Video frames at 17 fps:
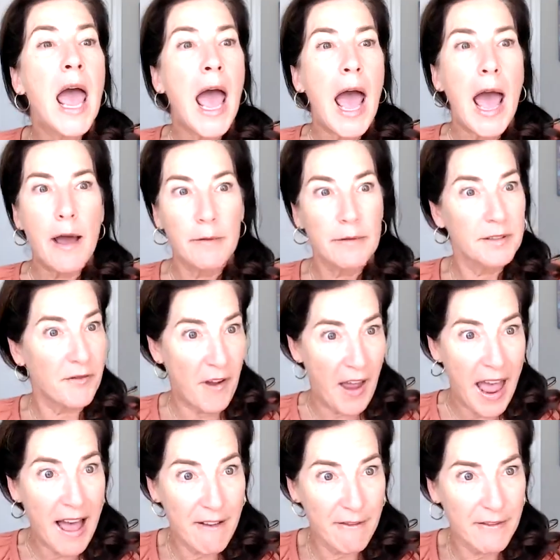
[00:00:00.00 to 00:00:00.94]
It was
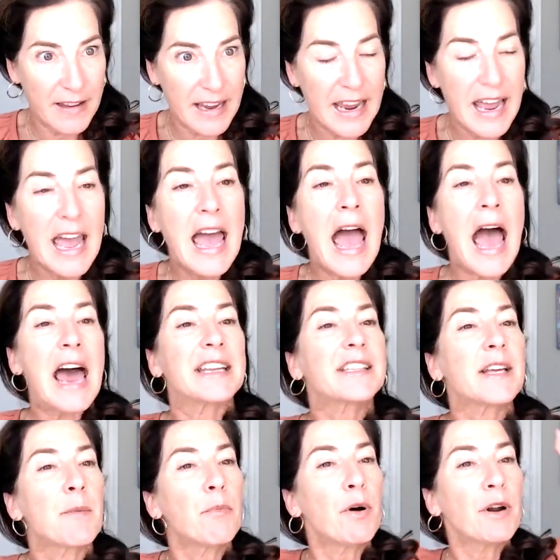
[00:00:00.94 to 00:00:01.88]
heavy. As I'm
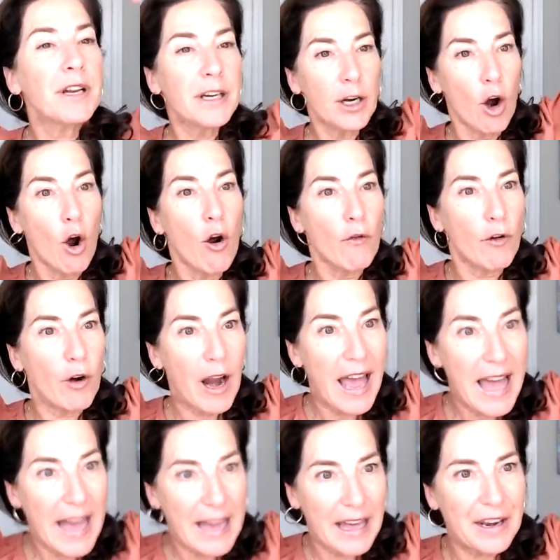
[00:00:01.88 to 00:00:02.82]
putting it
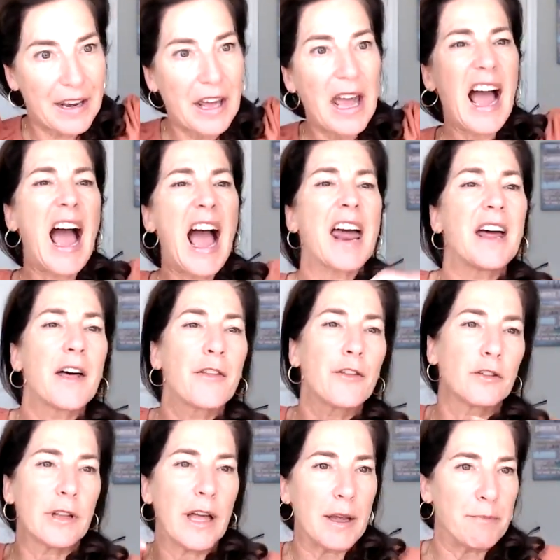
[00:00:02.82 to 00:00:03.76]
overhead, I had other
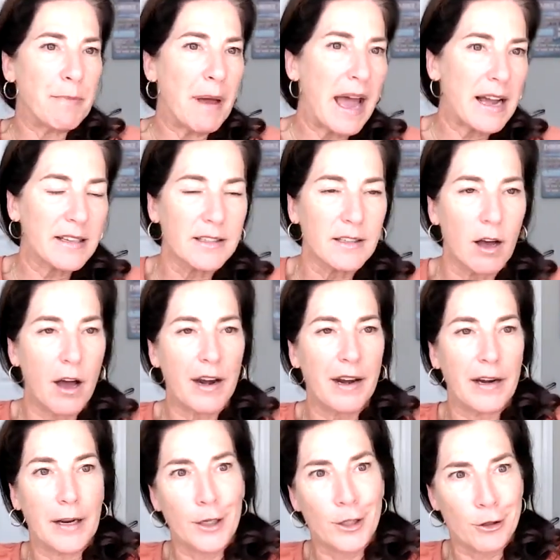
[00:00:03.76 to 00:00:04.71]
like bags on and
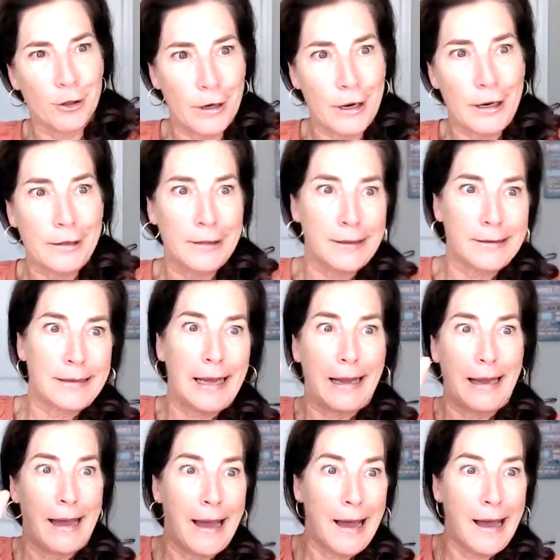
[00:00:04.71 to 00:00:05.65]
a drink. So I was like,
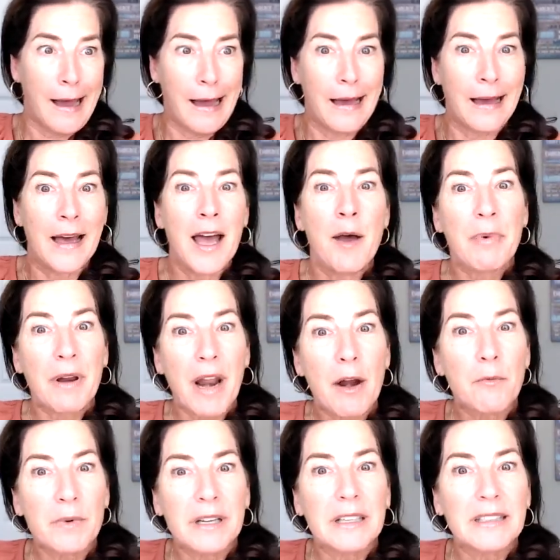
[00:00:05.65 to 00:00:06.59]
but I
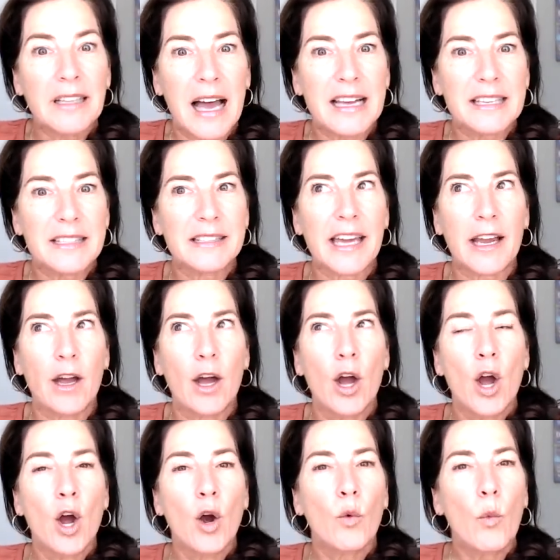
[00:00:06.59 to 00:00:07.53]
realized like,
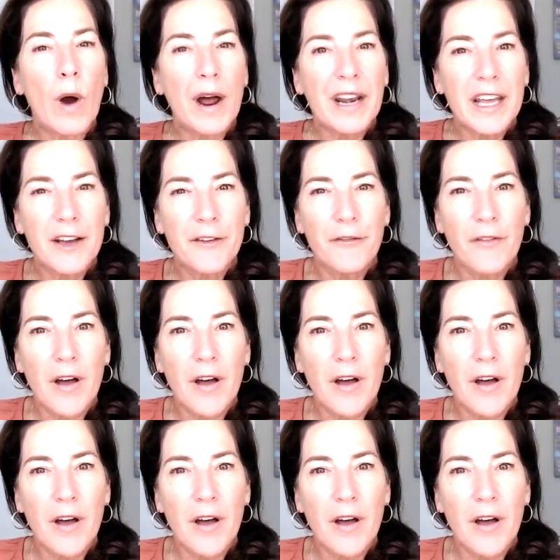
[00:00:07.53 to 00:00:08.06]
what if